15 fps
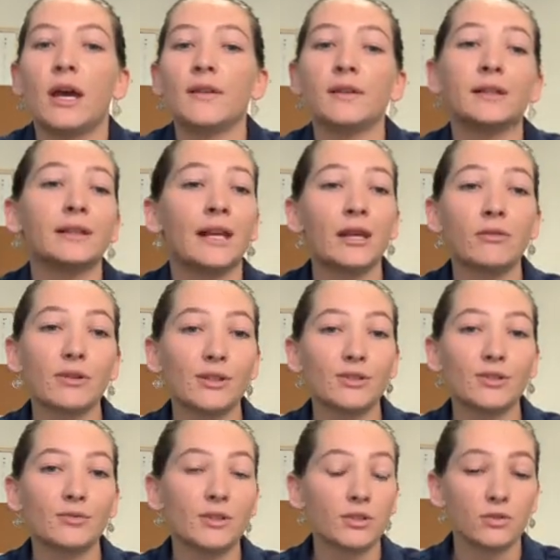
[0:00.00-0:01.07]
the
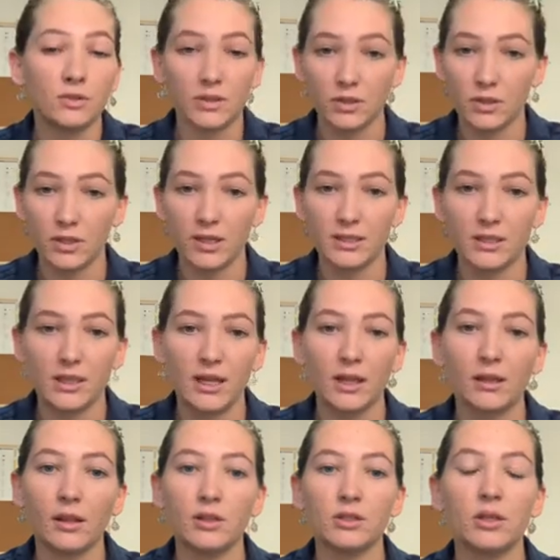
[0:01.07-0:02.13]
language, which also ties to
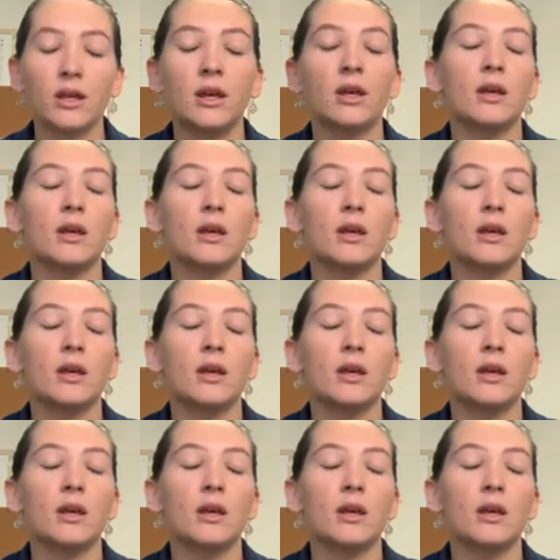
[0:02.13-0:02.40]
English,